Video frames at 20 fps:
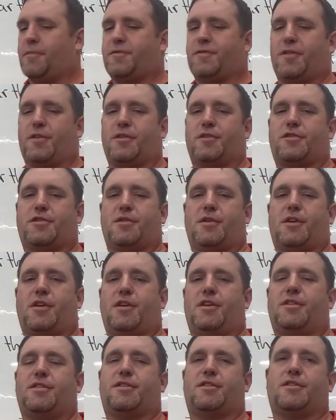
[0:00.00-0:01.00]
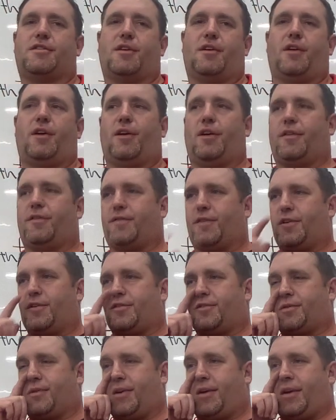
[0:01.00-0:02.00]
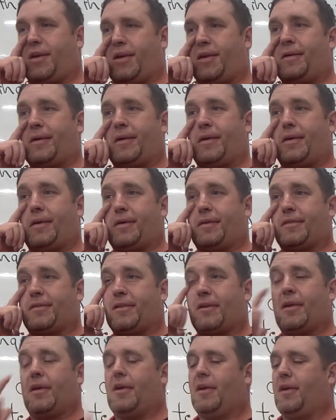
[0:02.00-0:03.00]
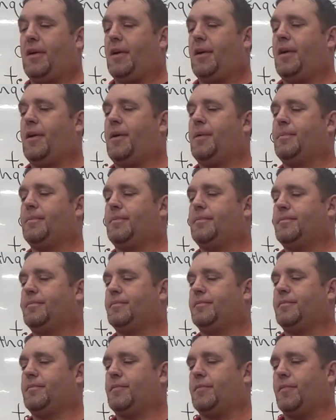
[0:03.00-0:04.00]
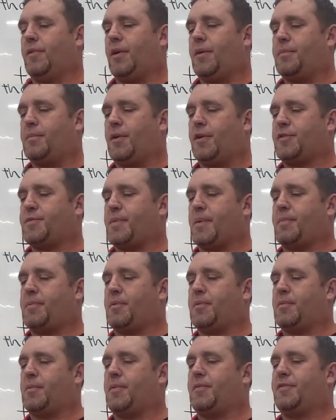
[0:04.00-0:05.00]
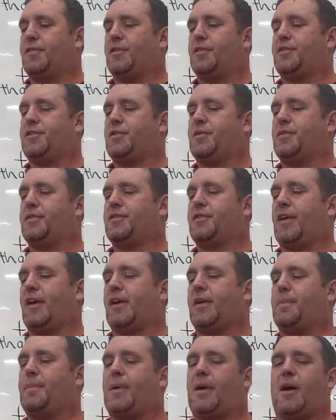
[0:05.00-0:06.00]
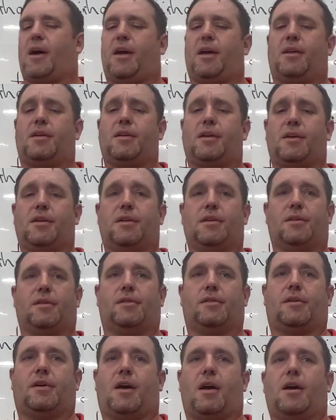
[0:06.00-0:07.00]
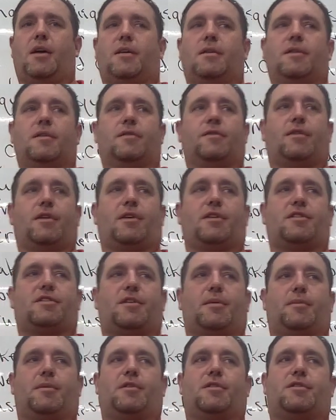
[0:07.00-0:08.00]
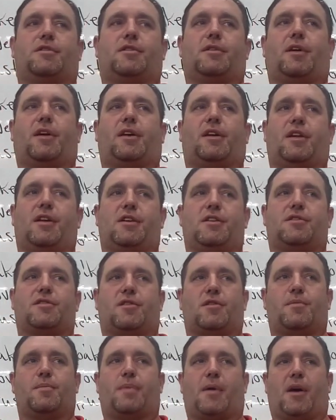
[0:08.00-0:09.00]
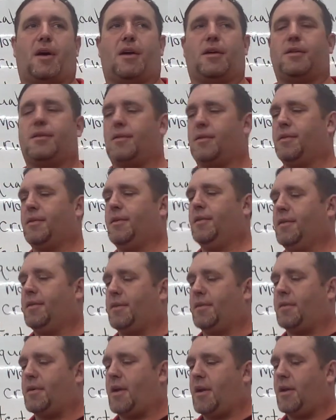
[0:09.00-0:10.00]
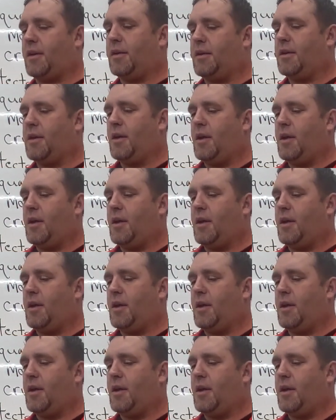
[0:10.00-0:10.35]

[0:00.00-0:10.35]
Fir trees. So fir tree is what most people would refer to as like a pine. Okay. Very similar to like an eastern pine. All right.